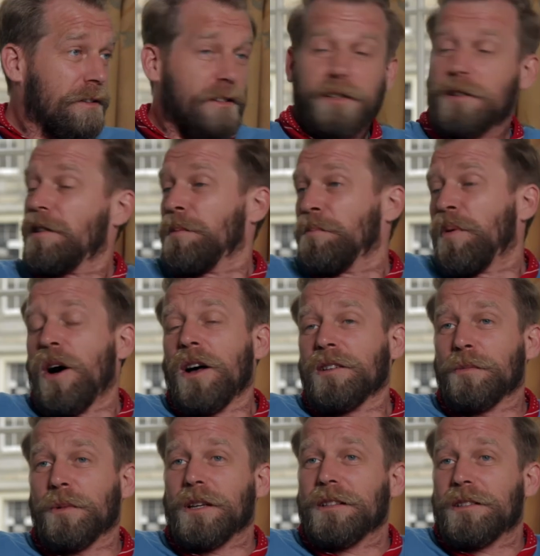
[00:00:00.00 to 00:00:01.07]
It's
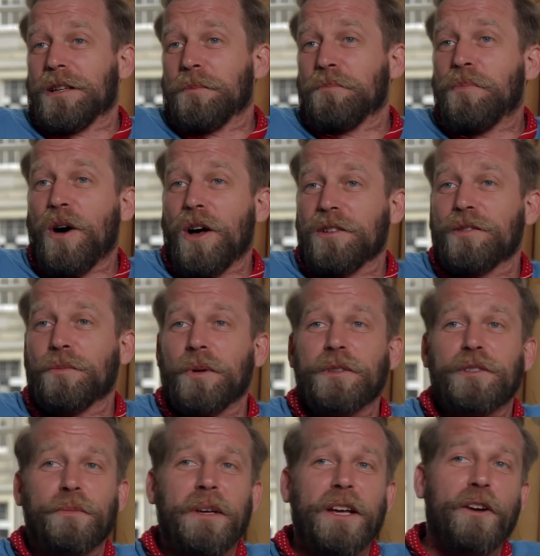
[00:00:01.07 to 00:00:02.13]
impossible. It's impossible
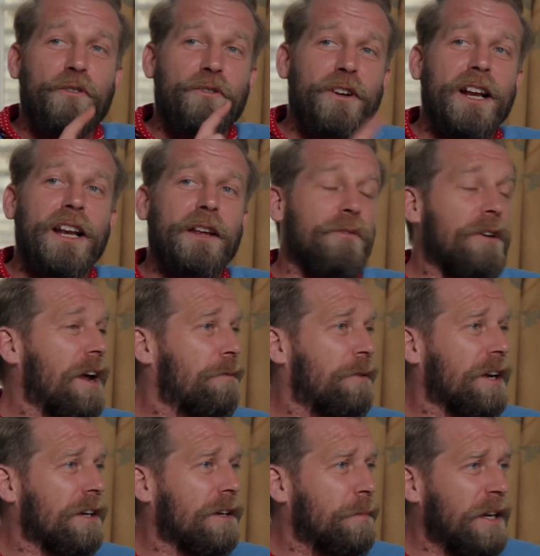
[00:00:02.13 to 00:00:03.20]
to be a really right
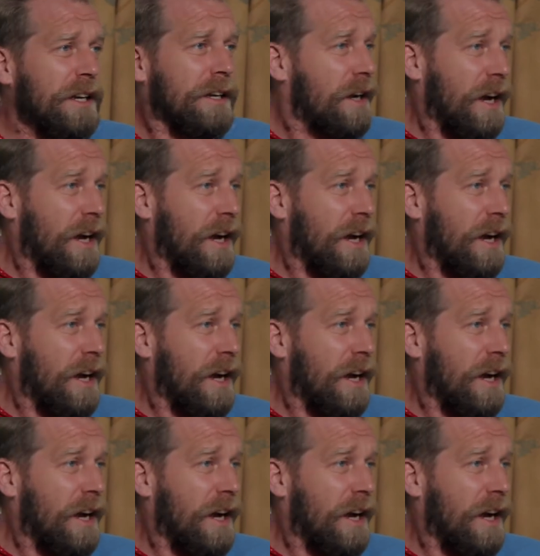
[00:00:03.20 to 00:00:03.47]
wing comedian.